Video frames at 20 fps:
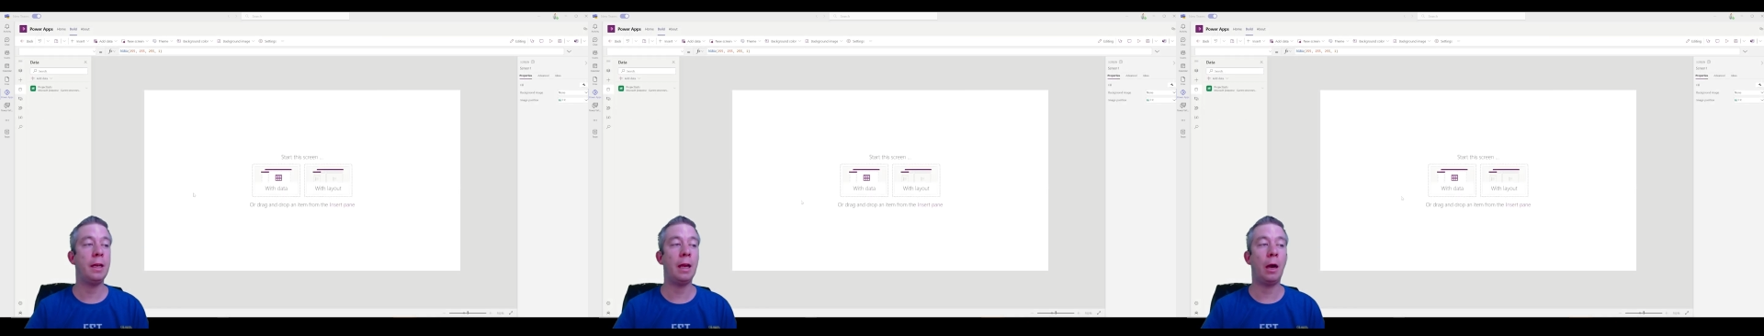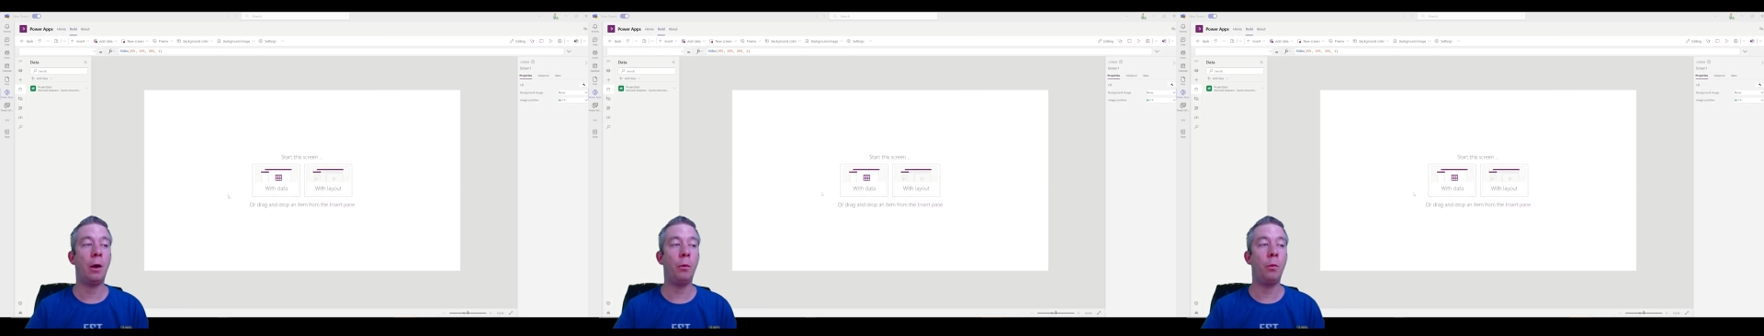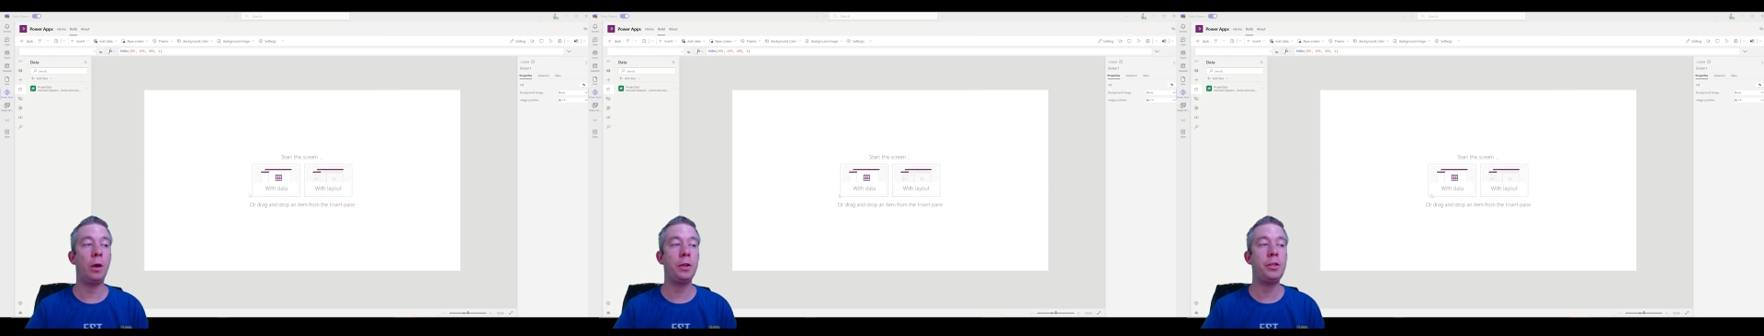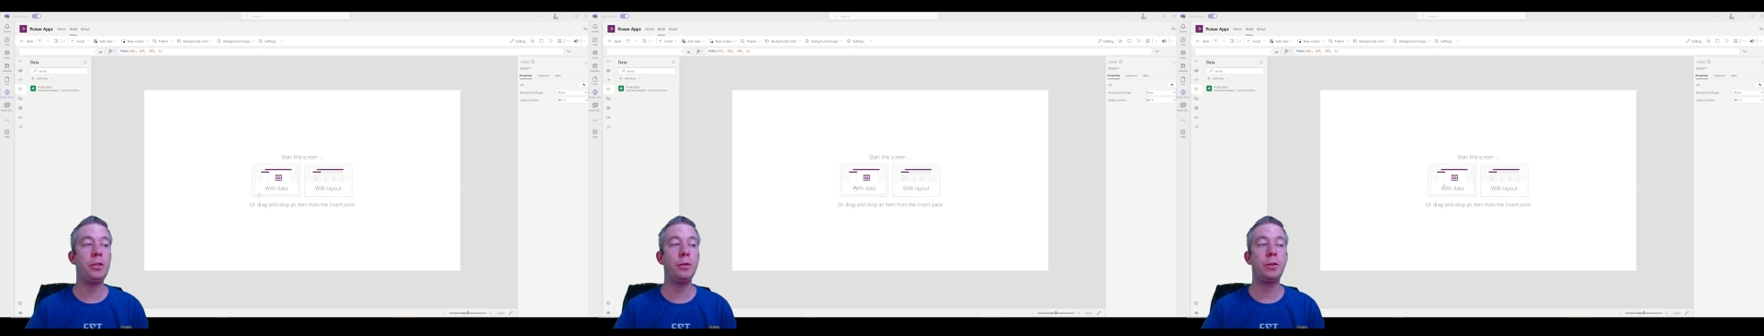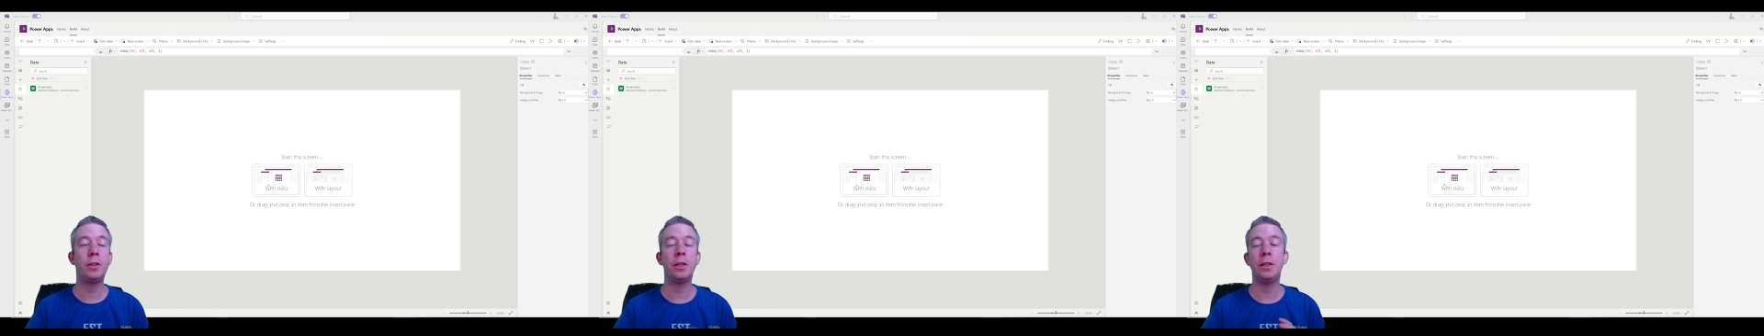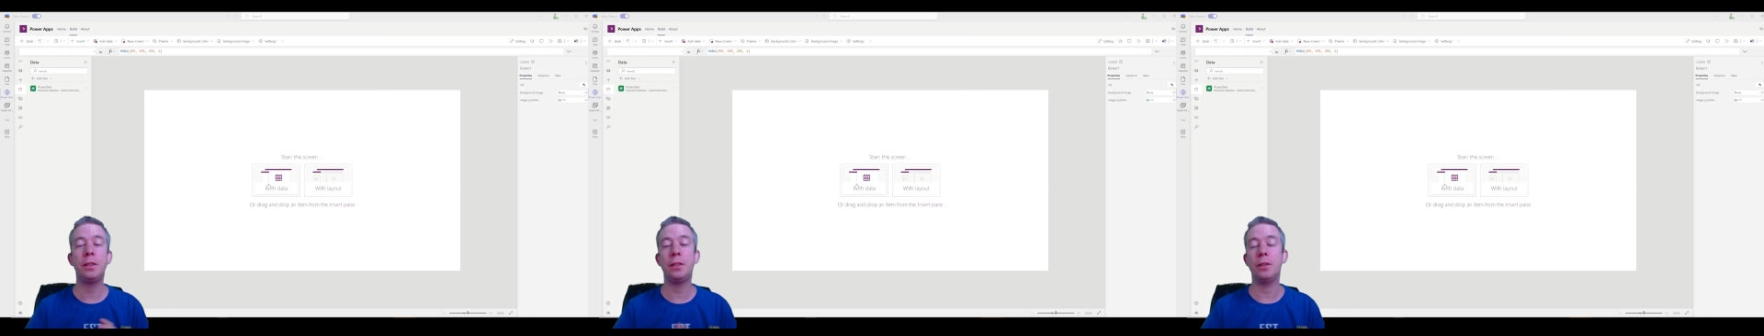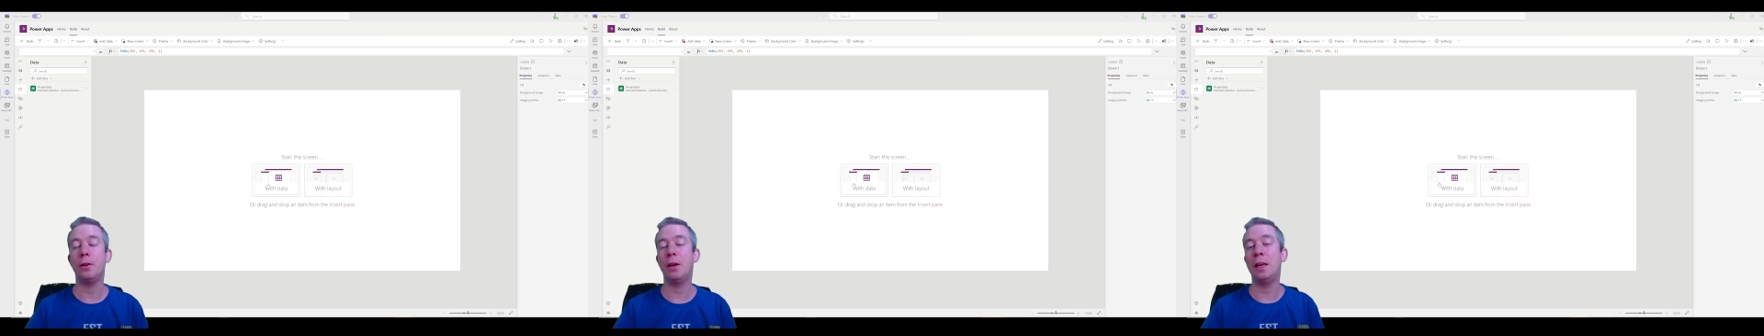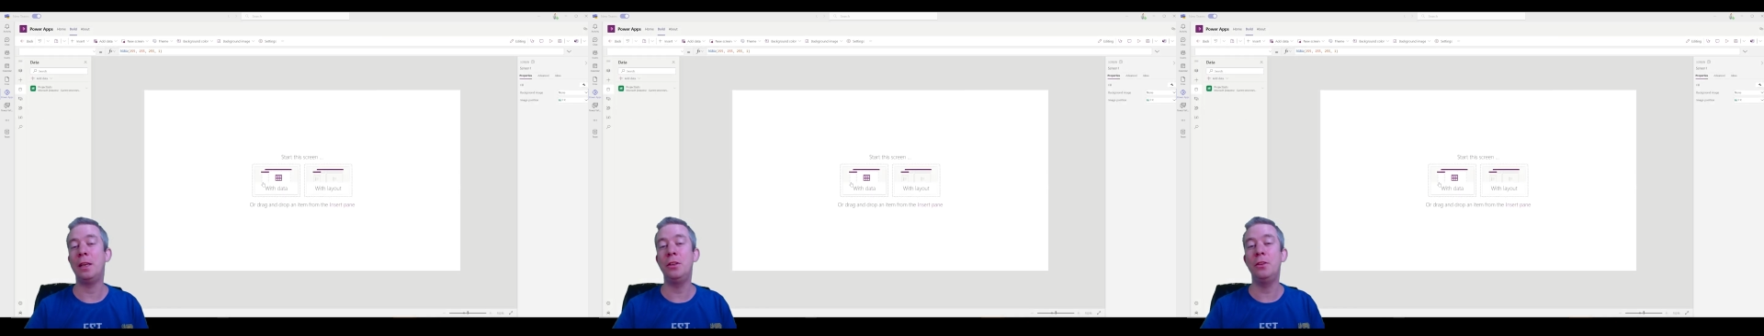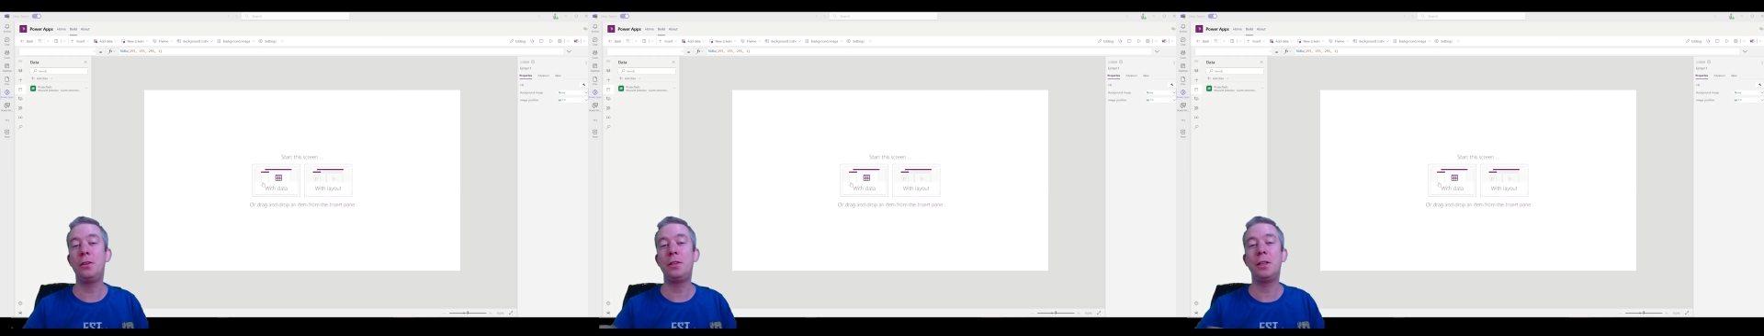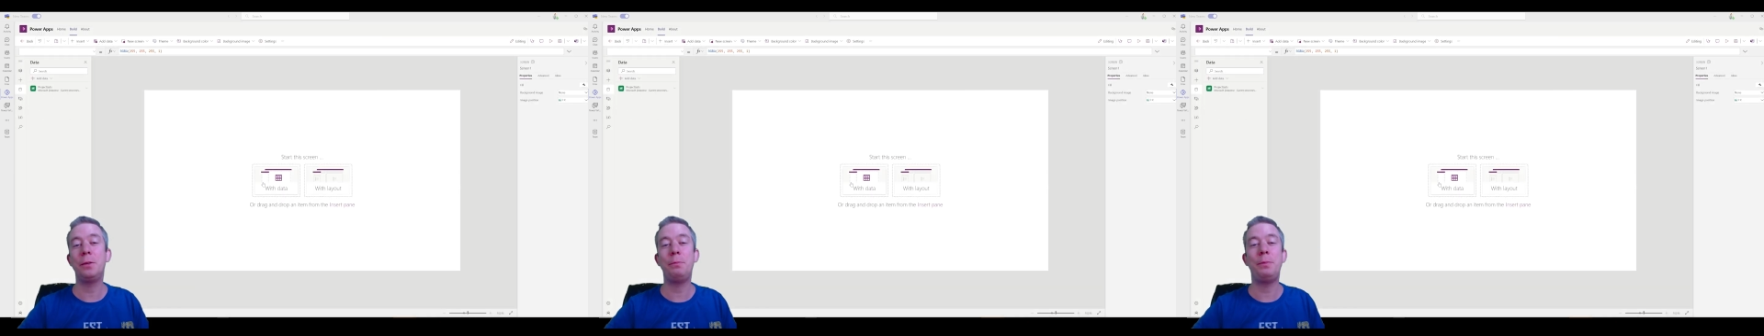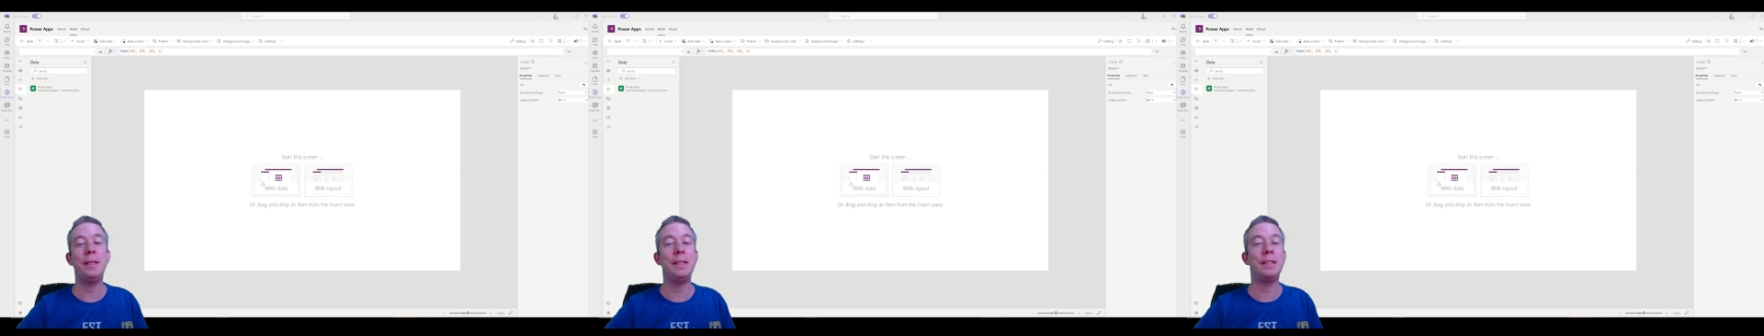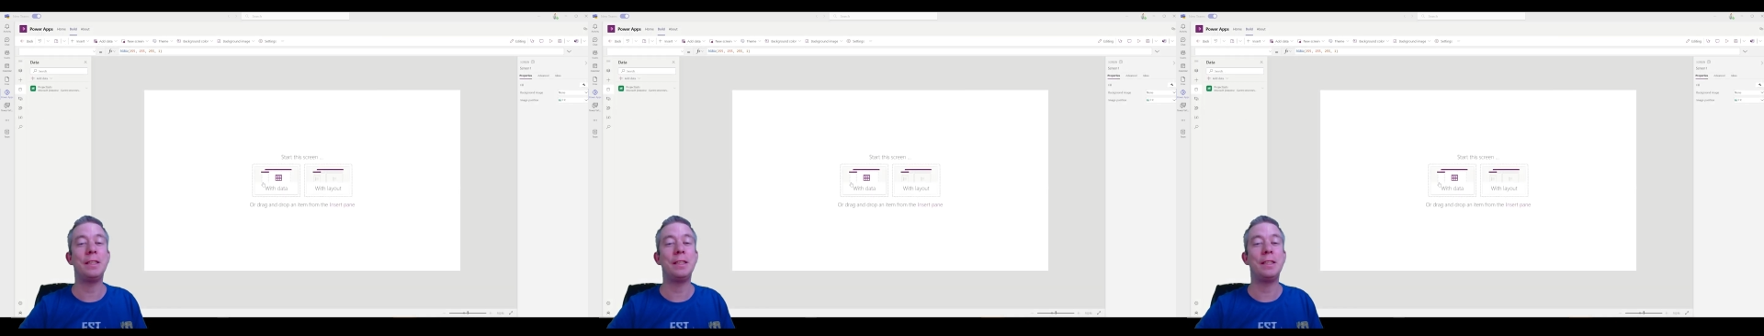Now what you could do, and you could be